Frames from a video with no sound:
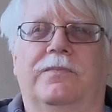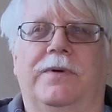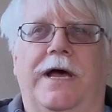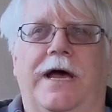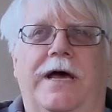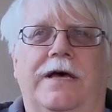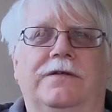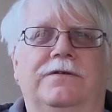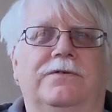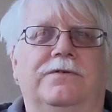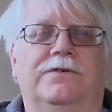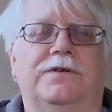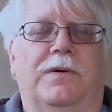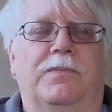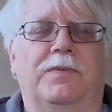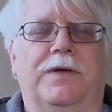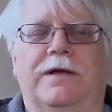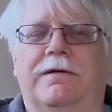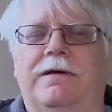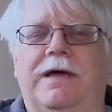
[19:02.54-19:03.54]
Bass or
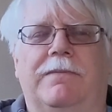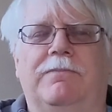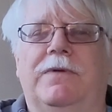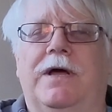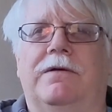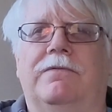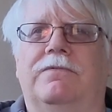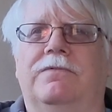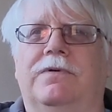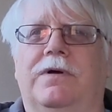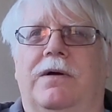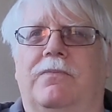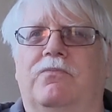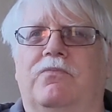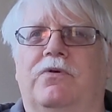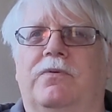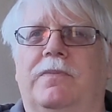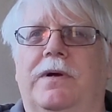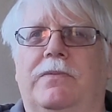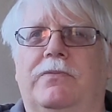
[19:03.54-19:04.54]
something. I'm
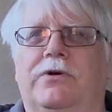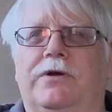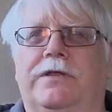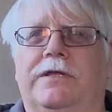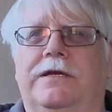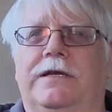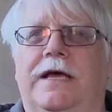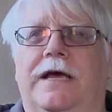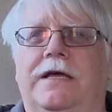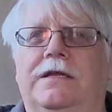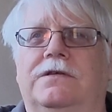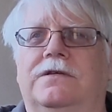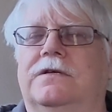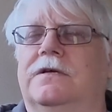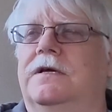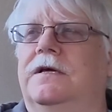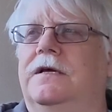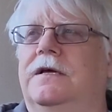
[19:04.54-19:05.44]
remembering the dates.